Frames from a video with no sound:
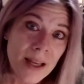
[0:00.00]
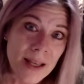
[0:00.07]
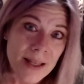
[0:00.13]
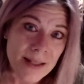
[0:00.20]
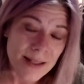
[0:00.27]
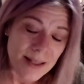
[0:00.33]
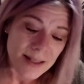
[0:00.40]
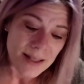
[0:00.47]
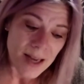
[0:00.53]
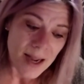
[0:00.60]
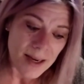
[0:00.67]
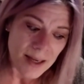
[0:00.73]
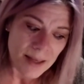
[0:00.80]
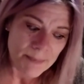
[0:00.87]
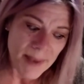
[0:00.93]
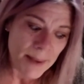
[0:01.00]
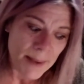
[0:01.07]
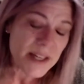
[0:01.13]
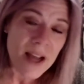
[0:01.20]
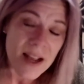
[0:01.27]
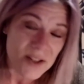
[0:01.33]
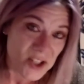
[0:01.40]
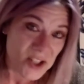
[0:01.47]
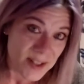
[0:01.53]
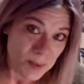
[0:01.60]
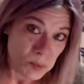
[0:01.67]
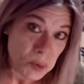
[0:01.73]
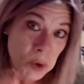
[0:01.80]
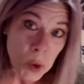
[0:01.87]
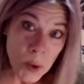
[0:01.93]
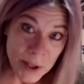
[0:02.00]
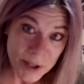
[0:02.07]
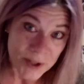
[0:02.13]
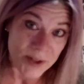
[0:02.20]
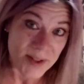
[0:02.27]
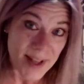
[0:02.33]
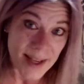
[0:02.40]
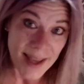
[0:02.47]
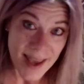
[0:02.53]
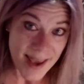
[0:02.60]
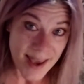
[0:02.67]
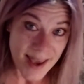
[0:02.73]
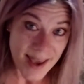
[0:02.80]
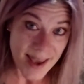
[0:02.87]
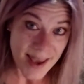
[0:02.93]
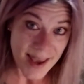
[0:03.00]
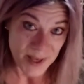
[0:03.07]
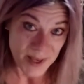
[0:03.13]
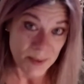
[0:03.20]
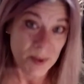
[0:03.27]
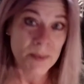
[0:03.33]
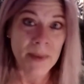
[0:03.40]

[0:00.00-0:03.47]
Is it's not, maybe not just employers that can't count on me,